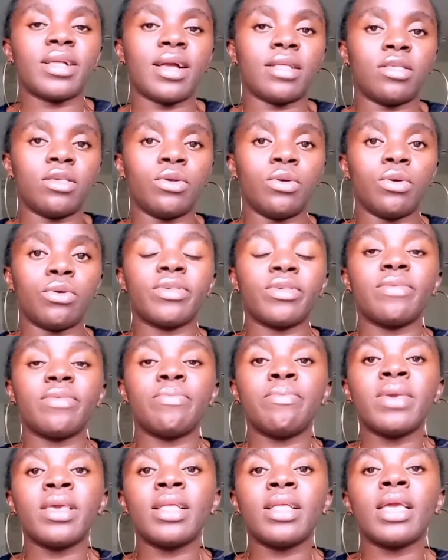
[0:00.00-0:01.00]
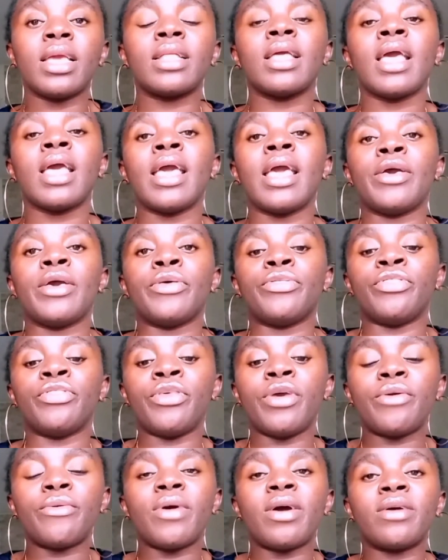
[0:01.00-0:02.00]
categories, meaning
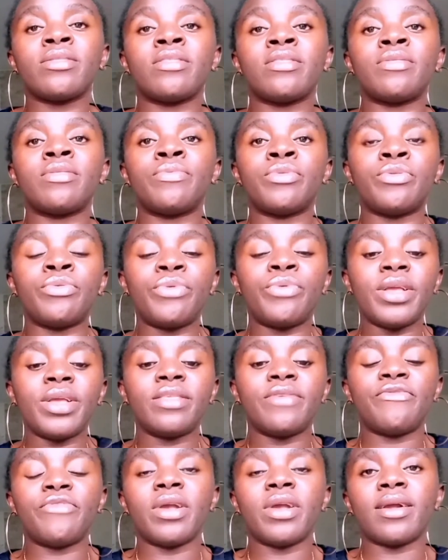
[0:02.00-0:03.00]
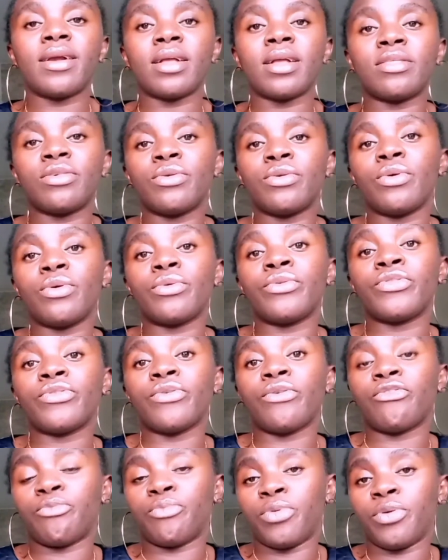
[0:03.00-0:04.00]
there are three different categories
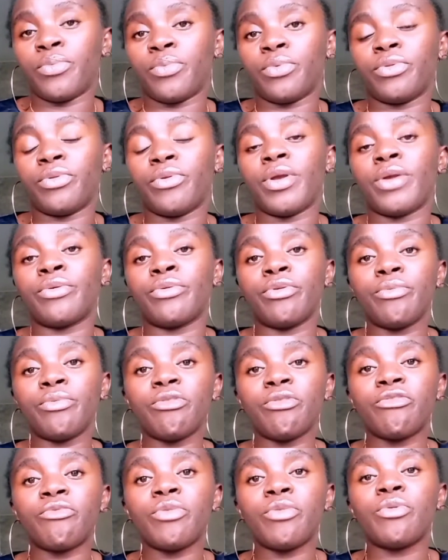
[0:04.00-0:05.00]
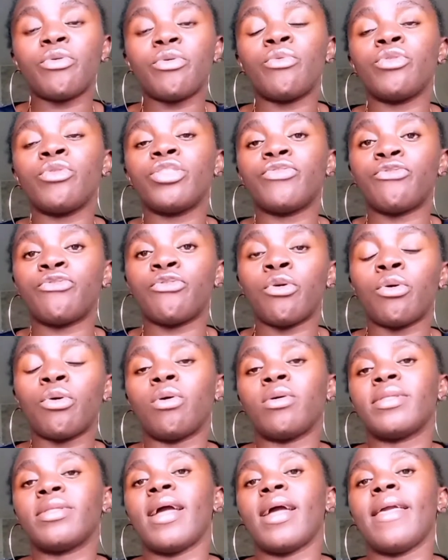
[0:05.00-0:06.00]
of people. There are a group of people which fall
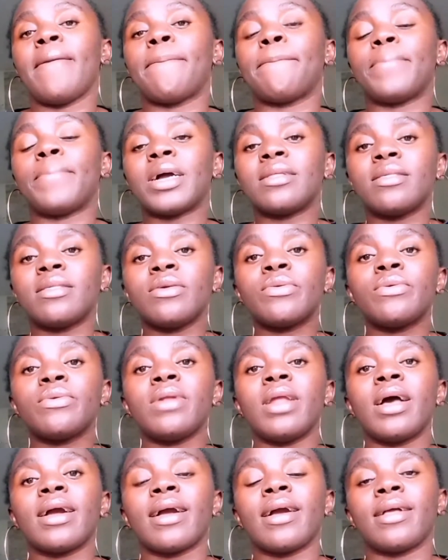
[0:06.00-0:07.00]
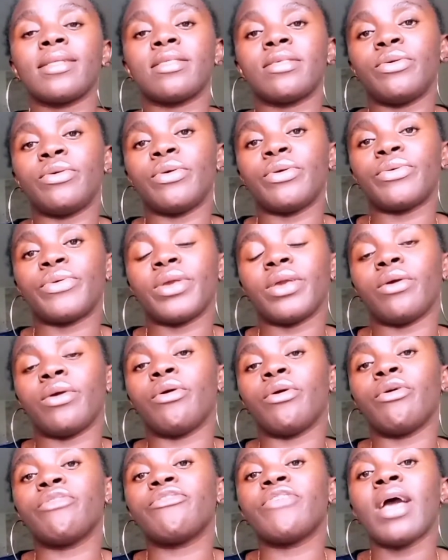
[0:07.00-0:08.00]
under a particular category
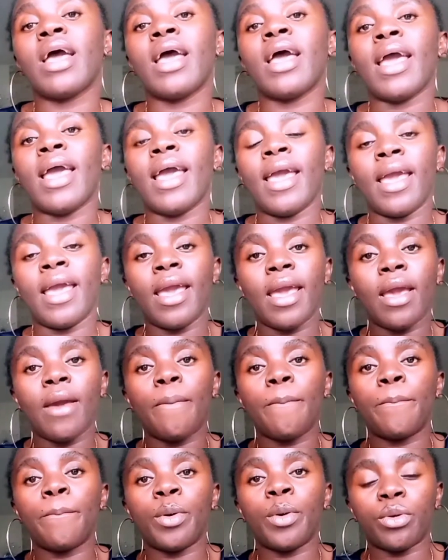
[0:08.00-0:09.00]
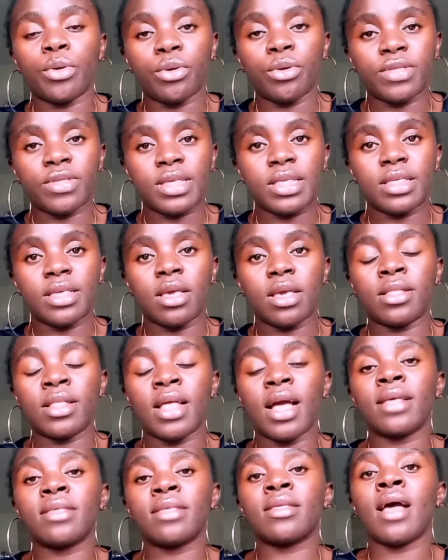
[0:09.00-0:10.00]
of hair porosity.
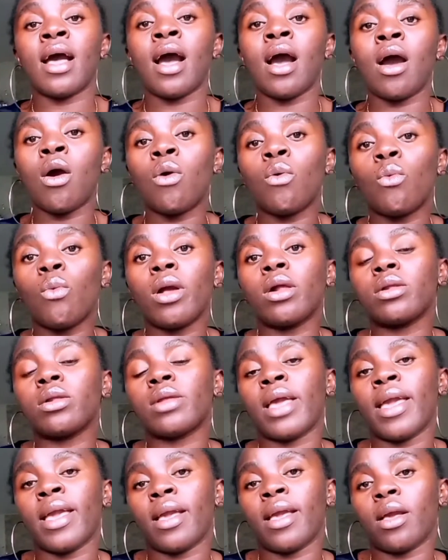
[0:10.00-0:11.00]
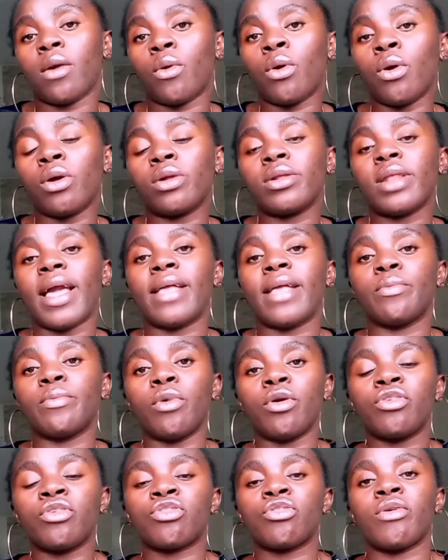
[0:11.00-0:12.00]
That's how well oil and
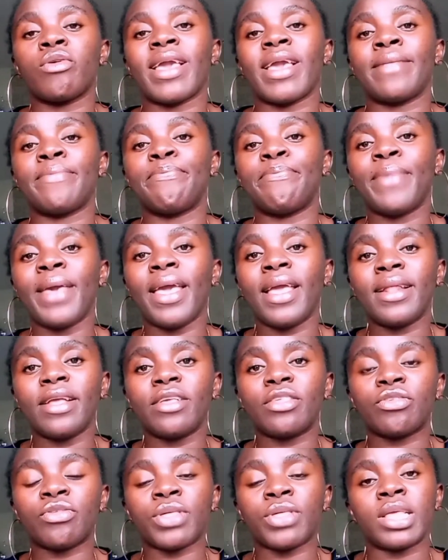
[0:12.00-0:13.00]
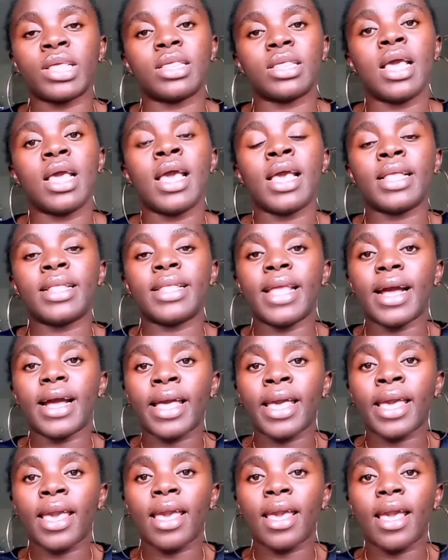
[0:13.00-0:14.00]
moisture can penetrate their
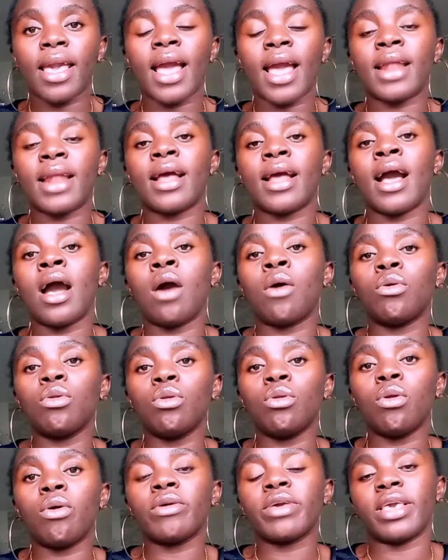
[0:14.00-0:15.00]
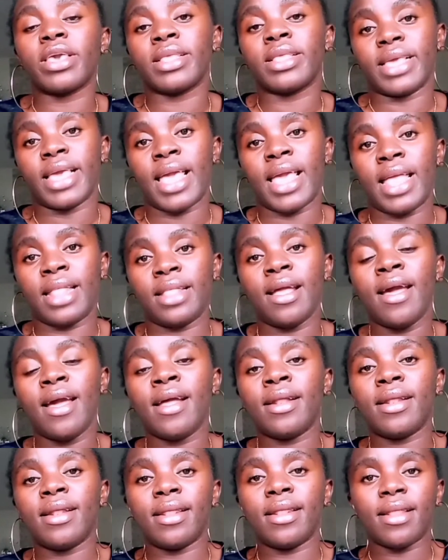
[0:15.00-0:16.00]
hair and how long it can
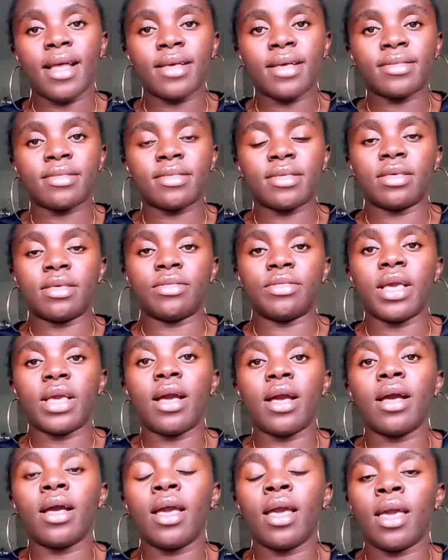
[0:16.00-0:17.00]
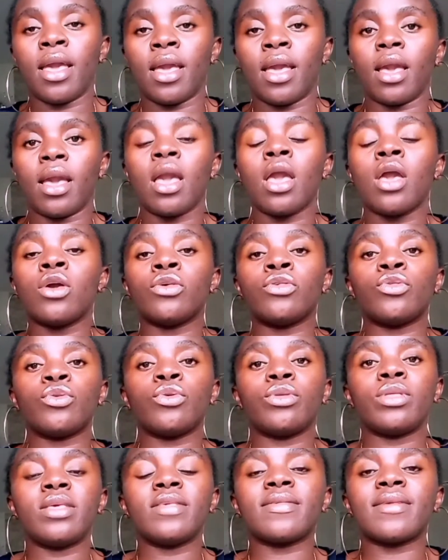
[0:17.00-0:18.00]
last in their hair.
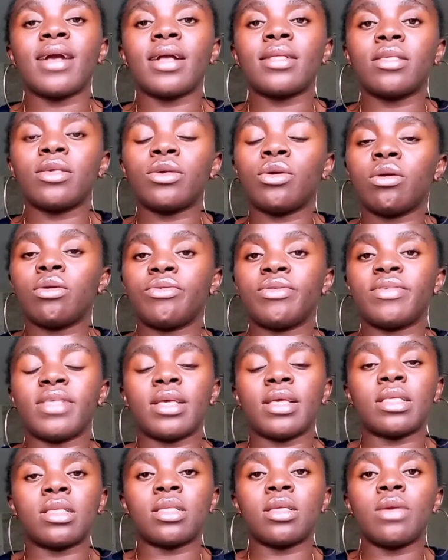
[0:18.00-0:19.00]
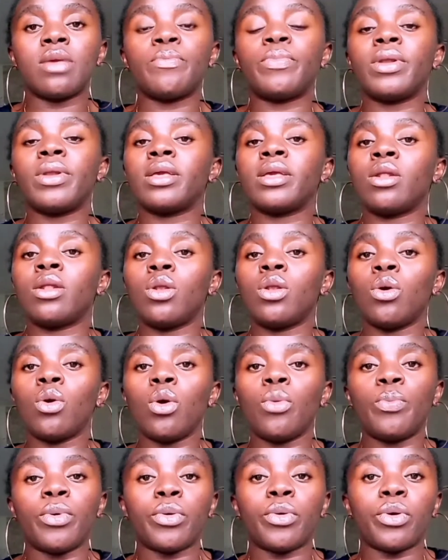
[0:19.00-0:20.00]
So these categories are simply
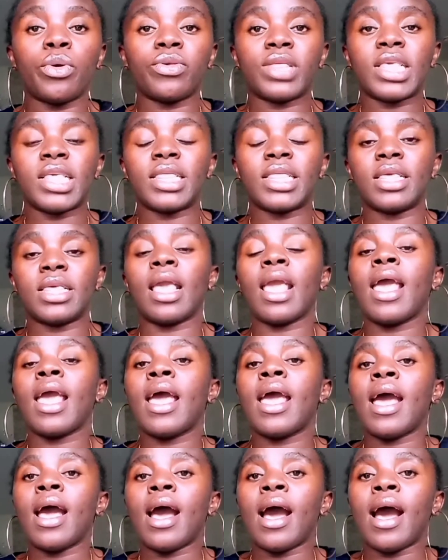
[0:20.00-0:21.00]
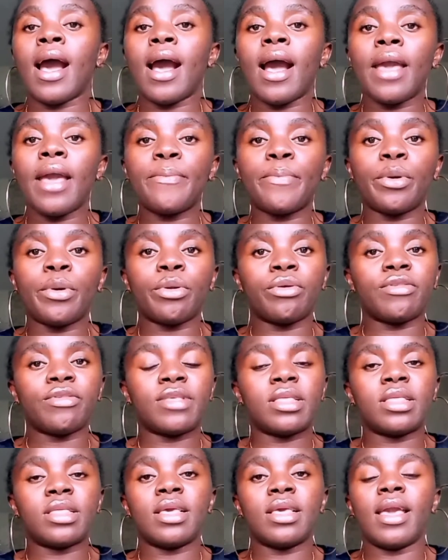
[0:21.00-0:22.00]
low porosity, high
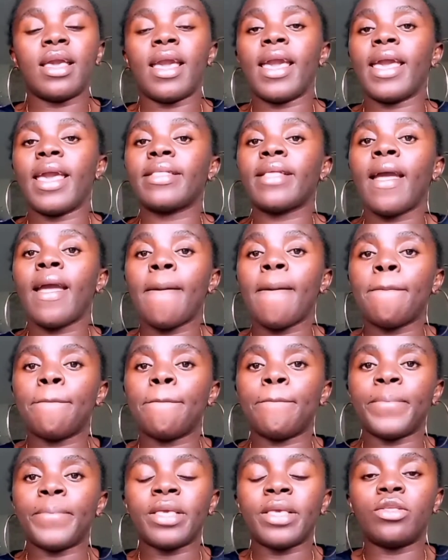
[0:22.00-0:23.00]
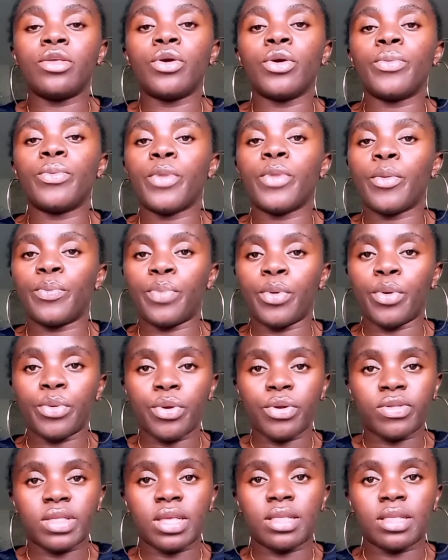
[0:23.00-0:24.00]
porosity, and medium
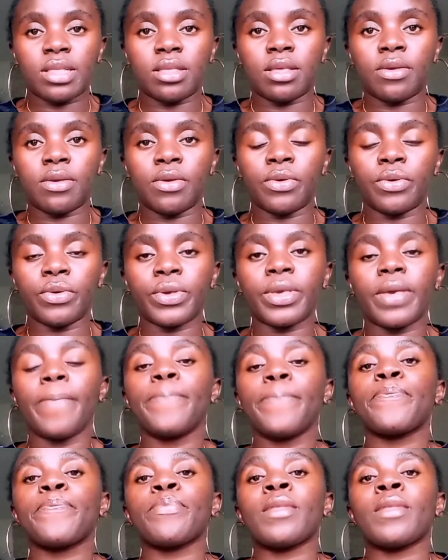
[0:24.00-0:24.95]
porosity. Okay.